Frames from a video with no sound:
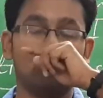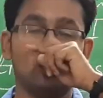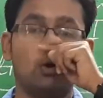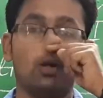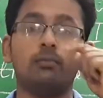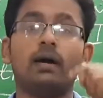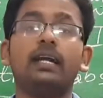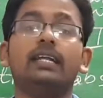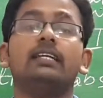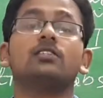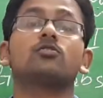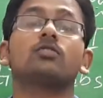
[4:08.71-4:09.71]
the
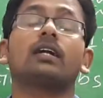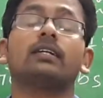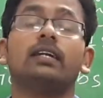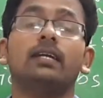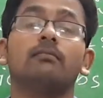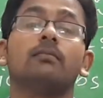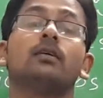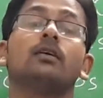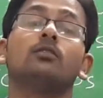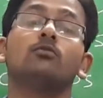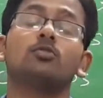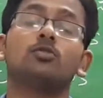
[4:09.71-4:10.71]
Almighty instructed him
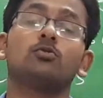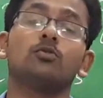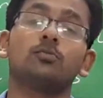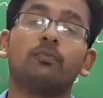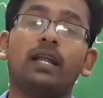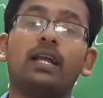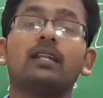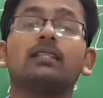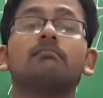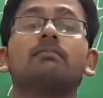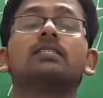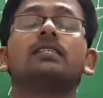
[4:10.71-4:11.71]
to spread the
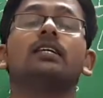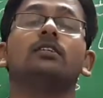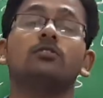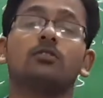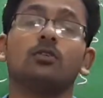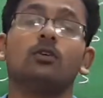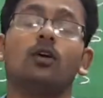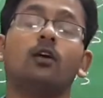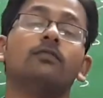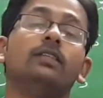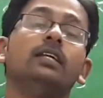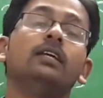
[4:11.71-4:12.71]
message
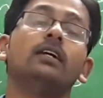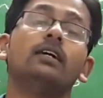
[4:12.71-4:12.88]
of the